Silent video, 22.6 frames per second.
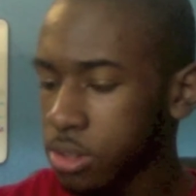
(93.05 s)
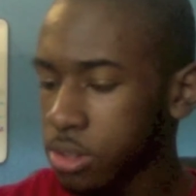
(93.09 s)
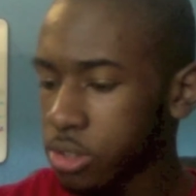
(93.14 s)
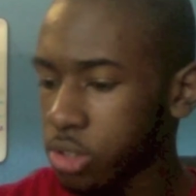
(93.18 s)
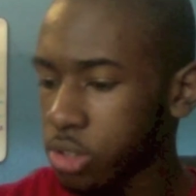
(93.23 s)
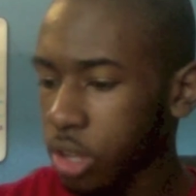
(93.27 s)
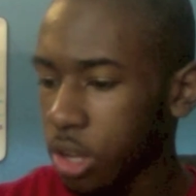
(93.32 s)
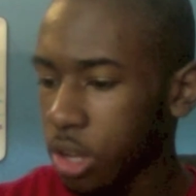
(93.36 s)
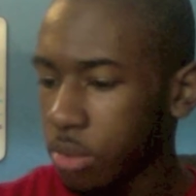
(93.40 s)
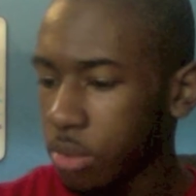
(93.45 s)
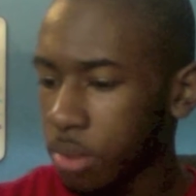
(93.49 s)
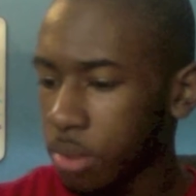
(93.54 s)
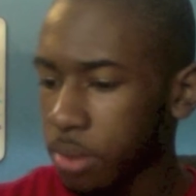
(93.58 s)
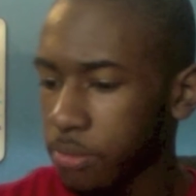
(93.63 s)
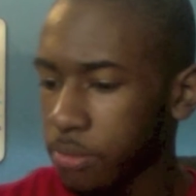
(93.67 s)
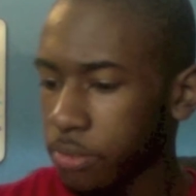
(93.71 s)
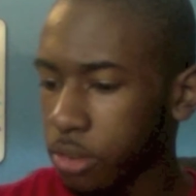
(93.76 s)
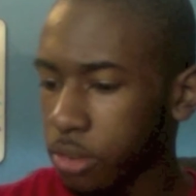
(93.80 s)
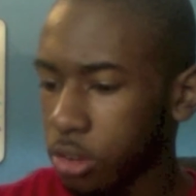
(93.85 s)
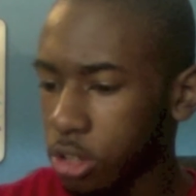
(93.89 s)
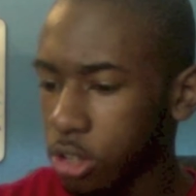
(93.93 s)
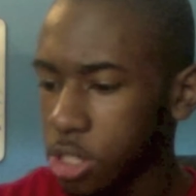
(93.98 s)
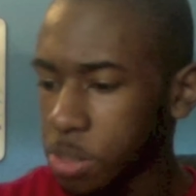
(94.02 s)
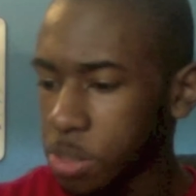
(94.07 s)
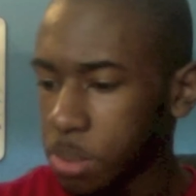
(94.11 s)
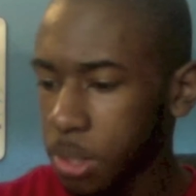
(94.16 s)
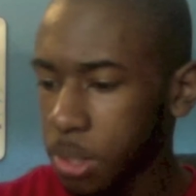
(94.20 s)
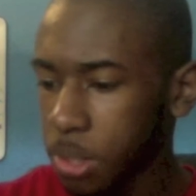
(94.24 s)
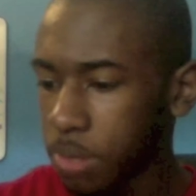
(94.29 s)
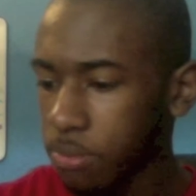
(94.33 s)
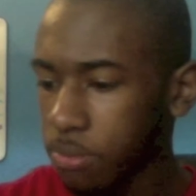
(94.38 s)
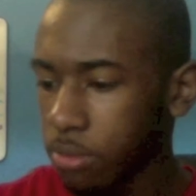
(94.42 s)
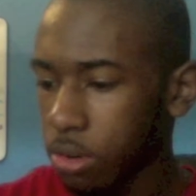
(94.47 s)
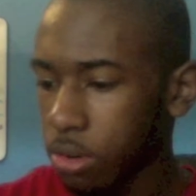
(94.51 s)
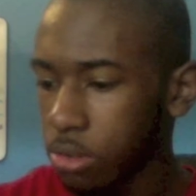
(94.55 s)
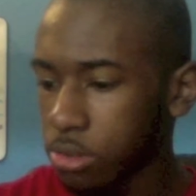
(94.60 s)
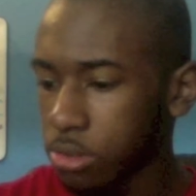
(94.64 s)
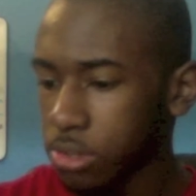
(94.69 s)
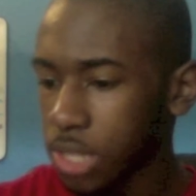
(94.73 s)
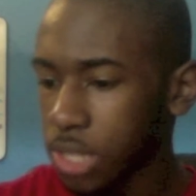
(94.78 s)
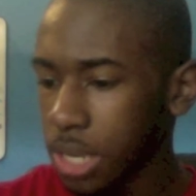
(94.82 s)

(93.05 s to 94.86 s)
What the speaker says: So he went for non-speaking roles,